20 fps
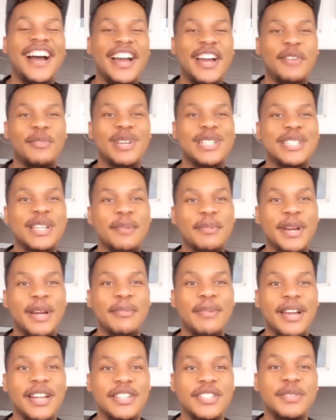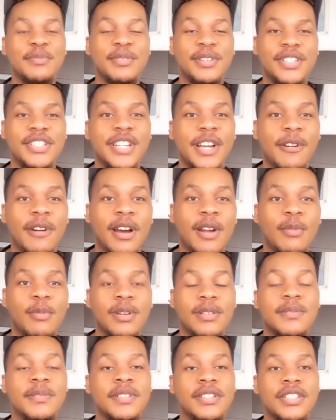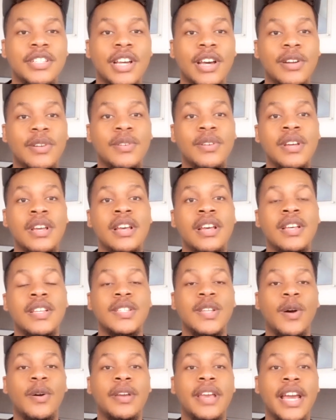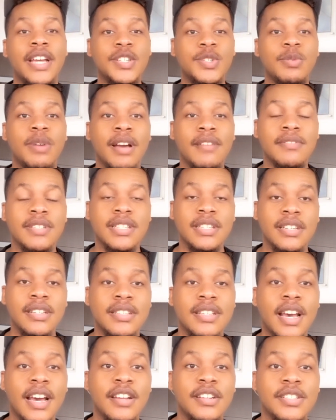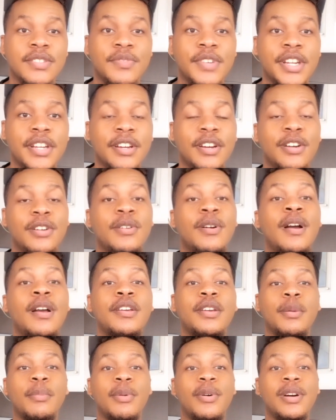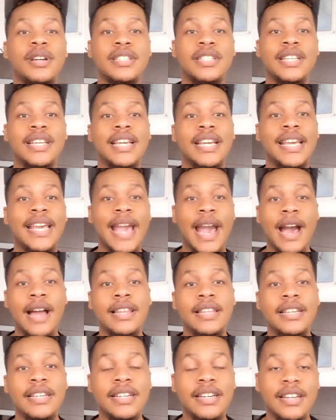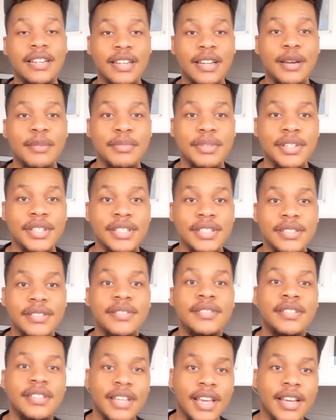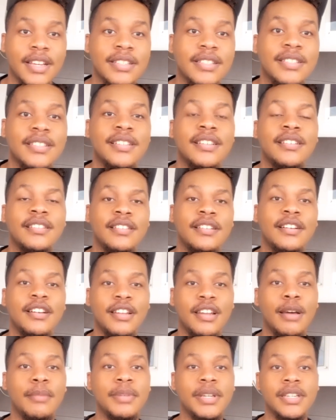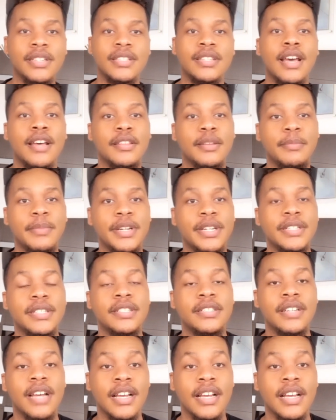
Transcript: All right, what's up everybody? It's your boy J-Rod welcome to the channel. So in case you haven't seen the title of this video, your boy's in Cali, Colombia. Yes, Colombia, South America.